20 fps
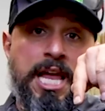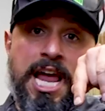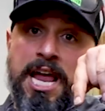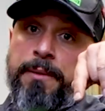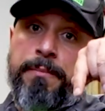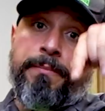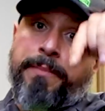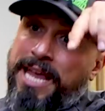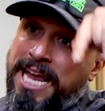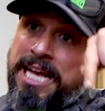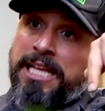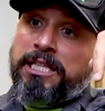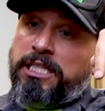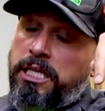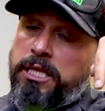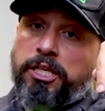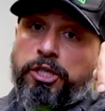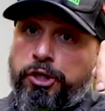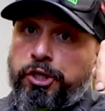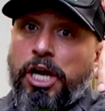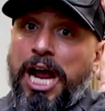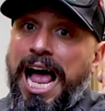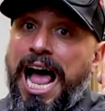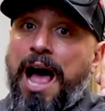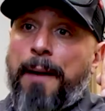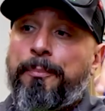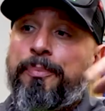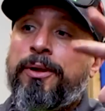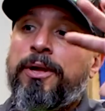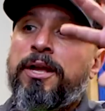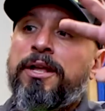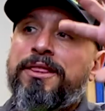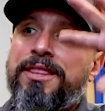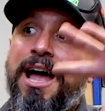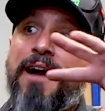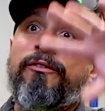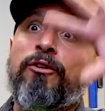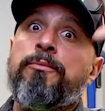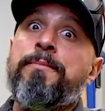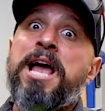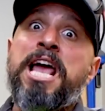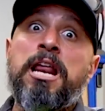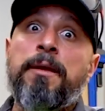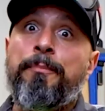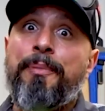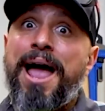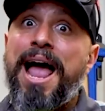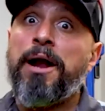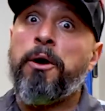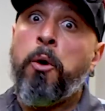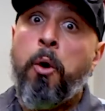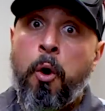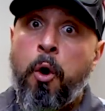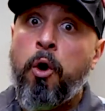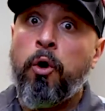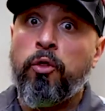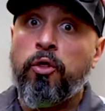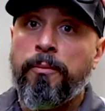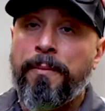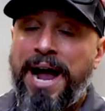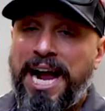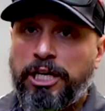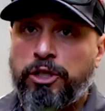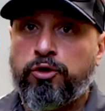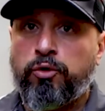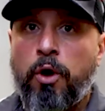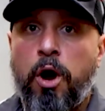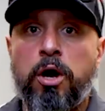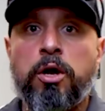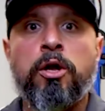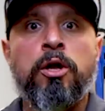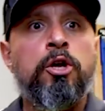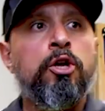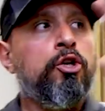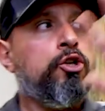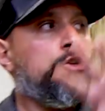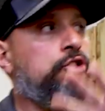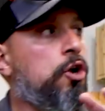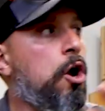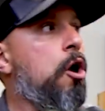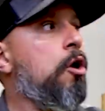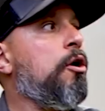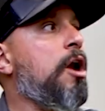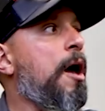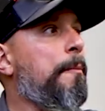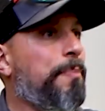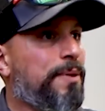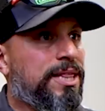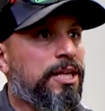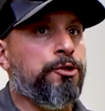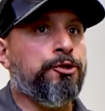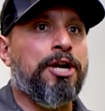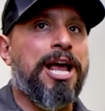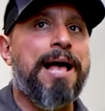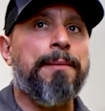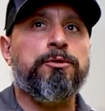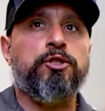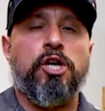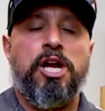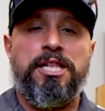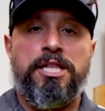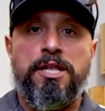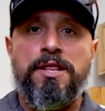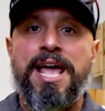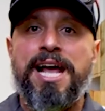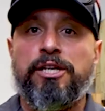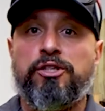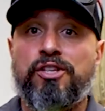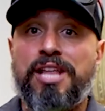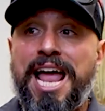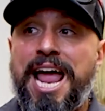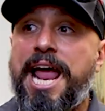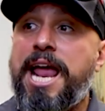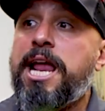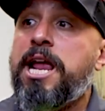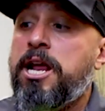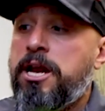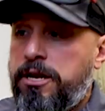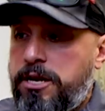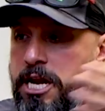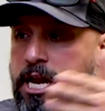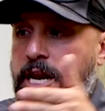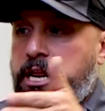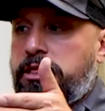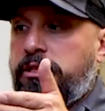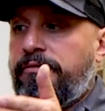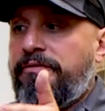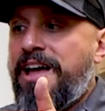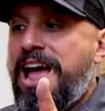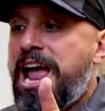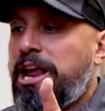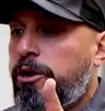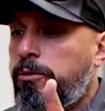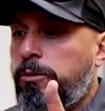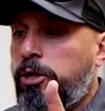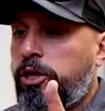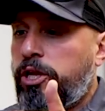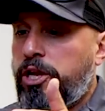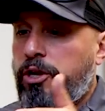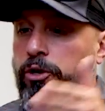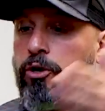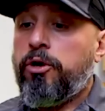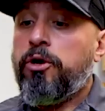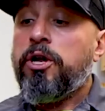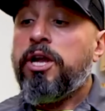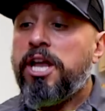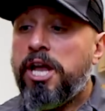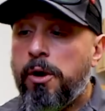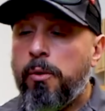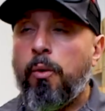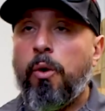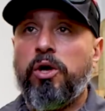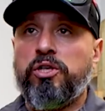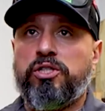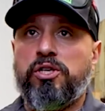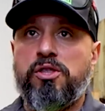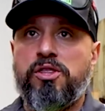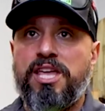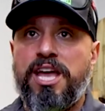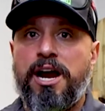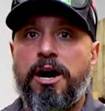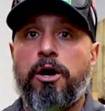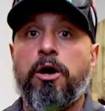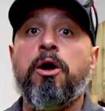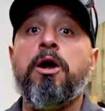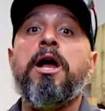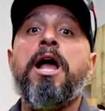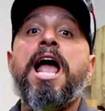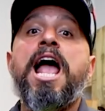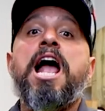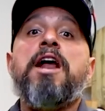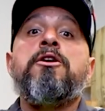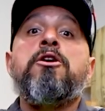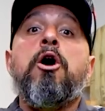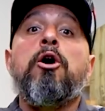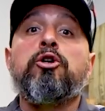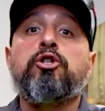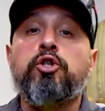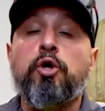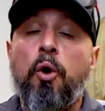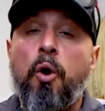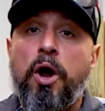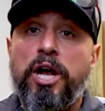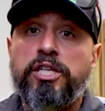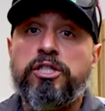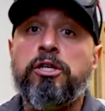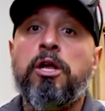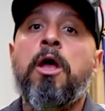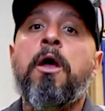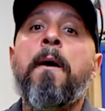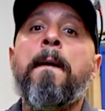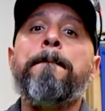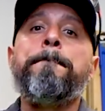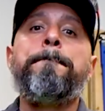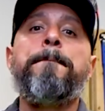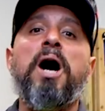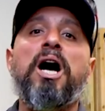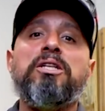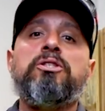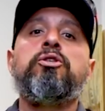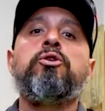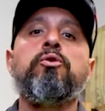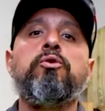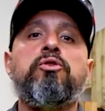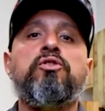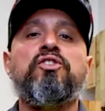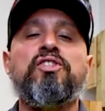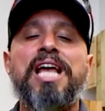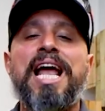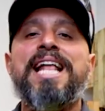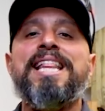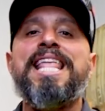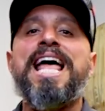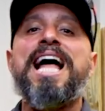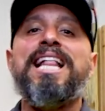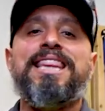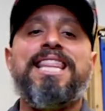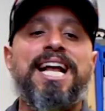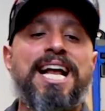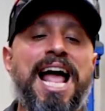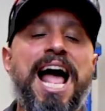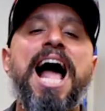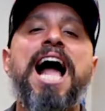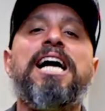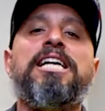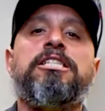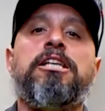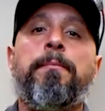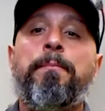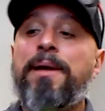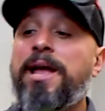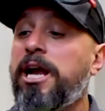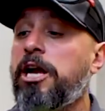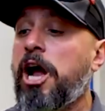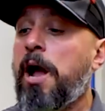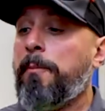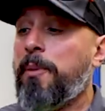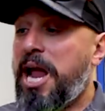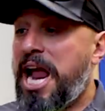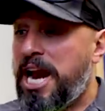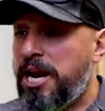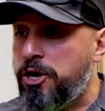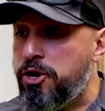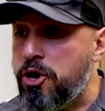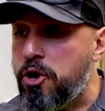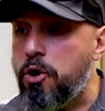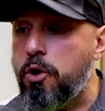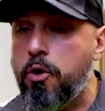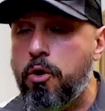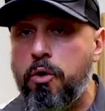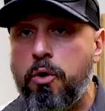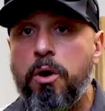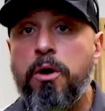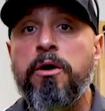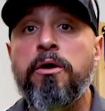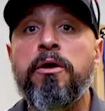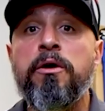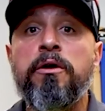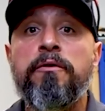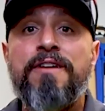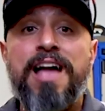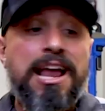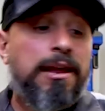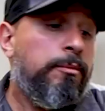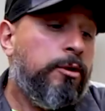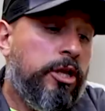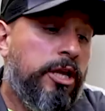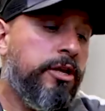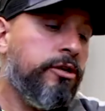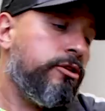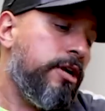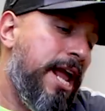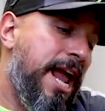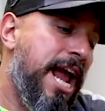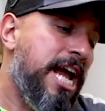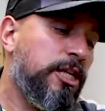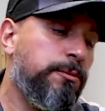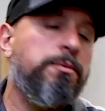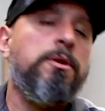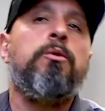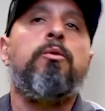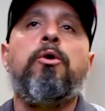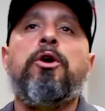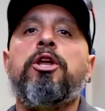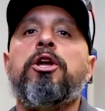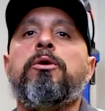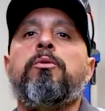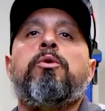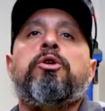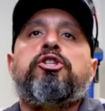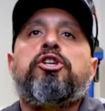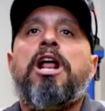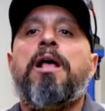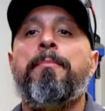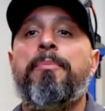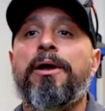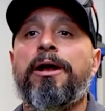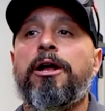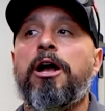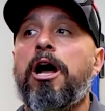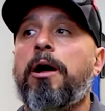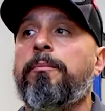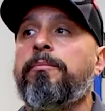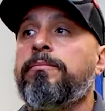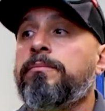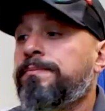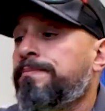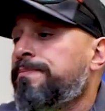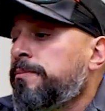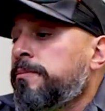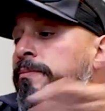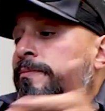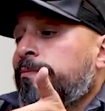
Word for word: came into the shop, never made it back onto my truck, Showed up at the job site the next day, needed the vacuum cleaner. It wasn't there. Had no choice but to send out the guys to pick up a new vacuum cleaner. They asked me, what, do you, what should I pick up?